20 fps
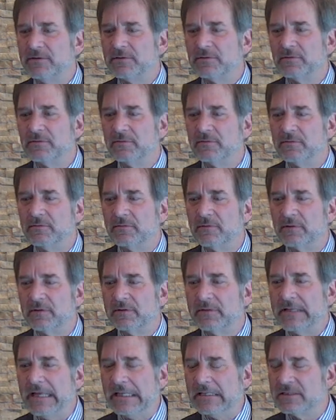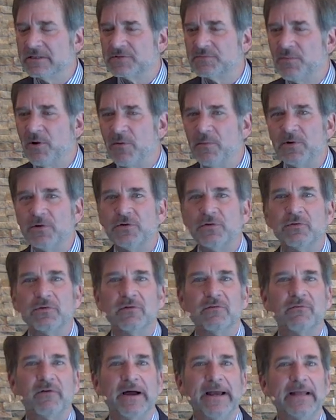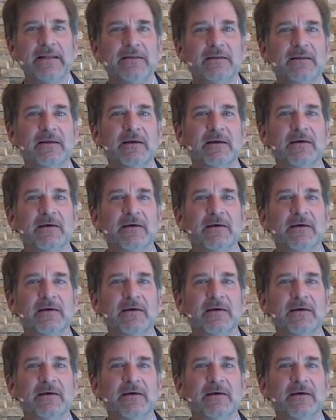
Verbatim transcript: to take this moment to invite